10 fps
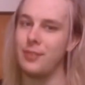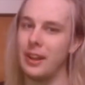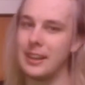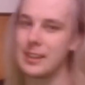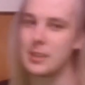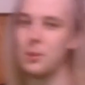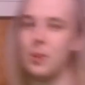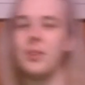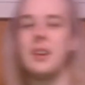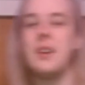in this
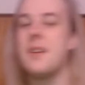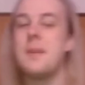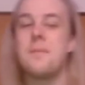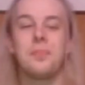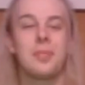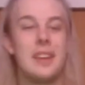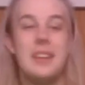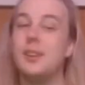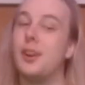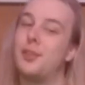movie,
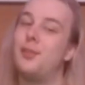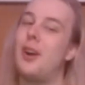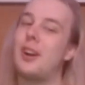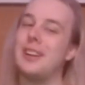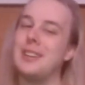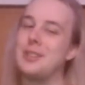he looks fucking